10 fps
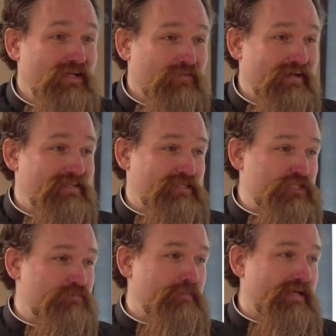Whereas
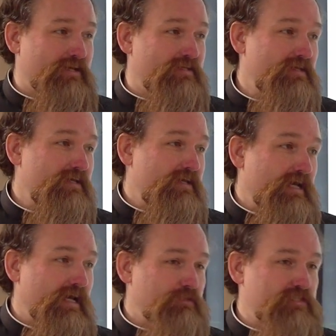Ishmael
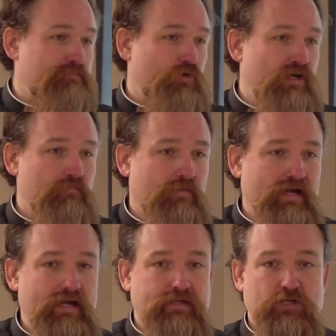uh, was born
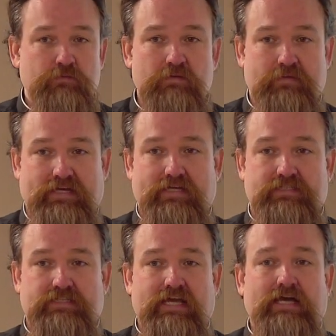by human
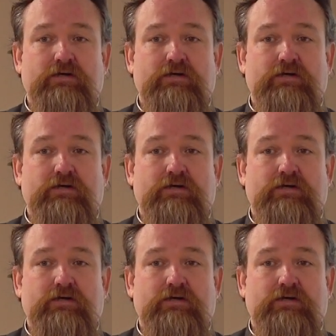beings saying,